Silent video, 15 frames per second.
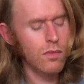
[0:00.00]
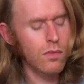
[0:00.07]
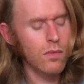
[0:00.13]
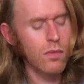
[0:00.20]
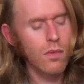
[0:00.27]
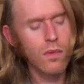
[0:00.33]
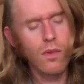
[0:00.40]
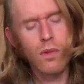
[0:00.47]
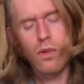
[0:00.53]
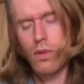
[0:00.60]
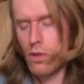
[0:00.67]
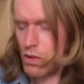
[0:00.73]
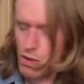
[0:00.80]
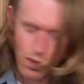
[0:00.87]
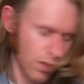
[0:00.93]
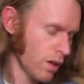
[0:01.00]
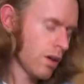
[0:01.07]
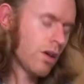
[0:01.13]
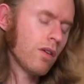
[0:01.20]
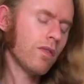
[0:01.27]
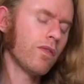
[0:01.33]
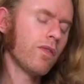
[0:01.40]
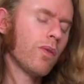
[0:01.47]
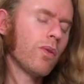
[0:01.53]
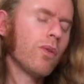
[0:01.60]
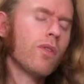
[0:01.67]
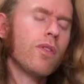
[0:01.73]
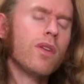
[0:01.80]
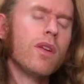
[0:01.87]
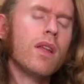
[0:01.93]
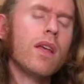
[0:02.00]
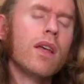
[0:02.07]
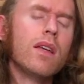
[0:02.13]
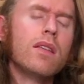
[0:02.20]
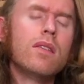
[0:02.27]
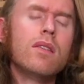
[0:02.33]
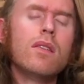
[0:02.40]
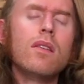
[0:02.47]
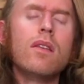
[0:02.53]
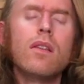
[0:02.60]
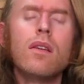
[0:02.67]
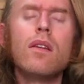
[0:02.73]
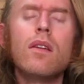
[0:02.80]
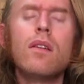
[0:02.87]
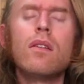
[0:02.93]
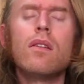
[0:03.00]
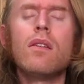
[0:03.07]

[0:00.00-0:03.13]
for the next thing to